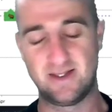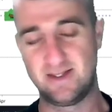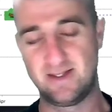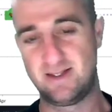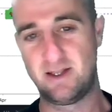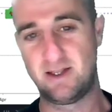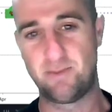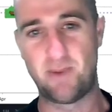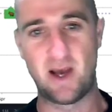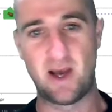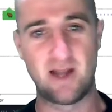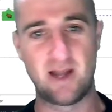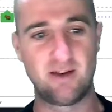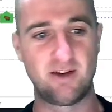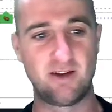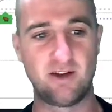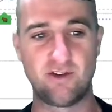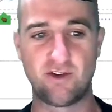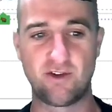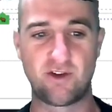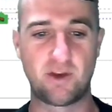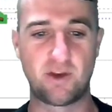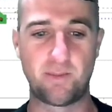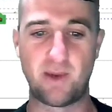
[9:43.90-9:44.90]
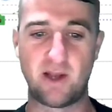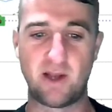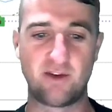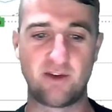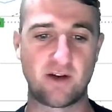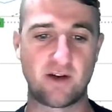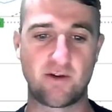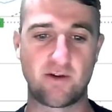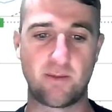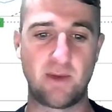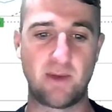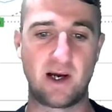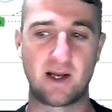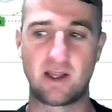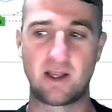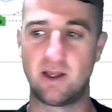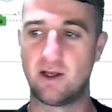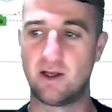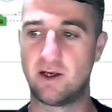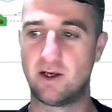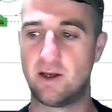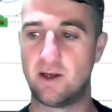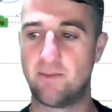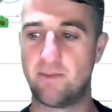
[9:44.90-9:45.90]
Depend. It just depends how the
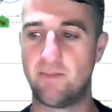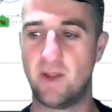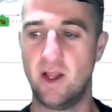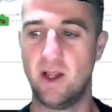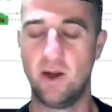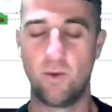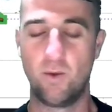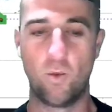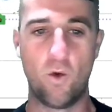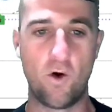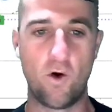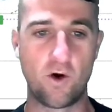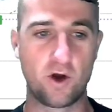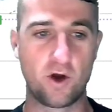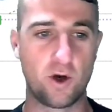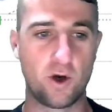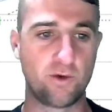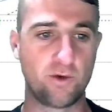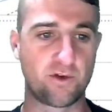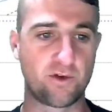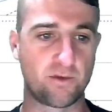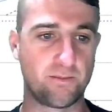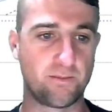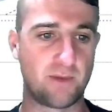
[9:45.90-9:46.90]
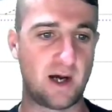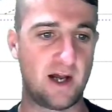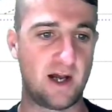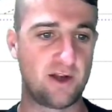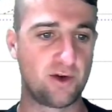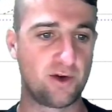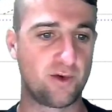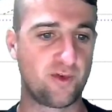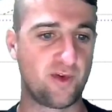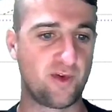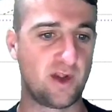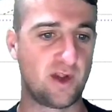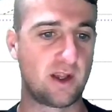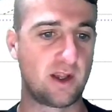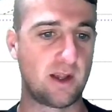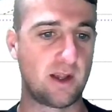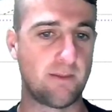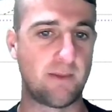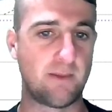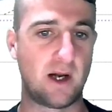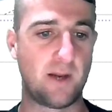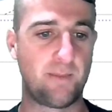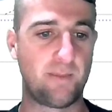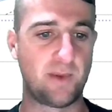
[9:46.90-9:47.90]
market, um, what goes on. But I do think,
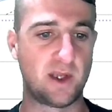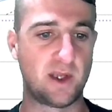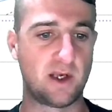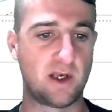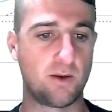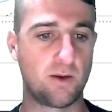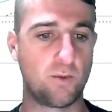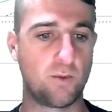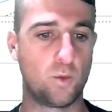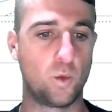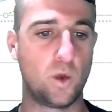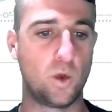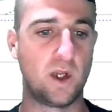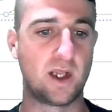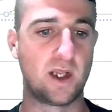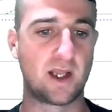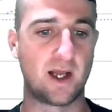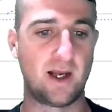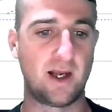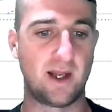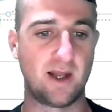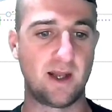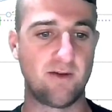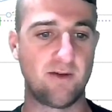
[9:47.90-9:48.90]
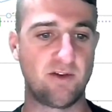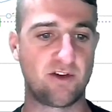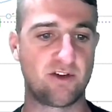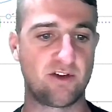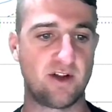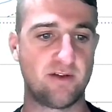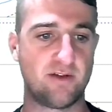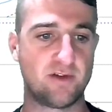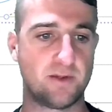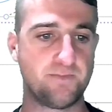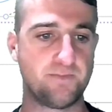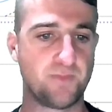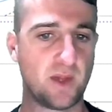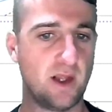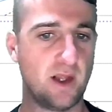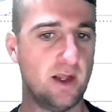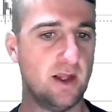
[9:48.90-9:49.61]
in my opinion, we can hit this level.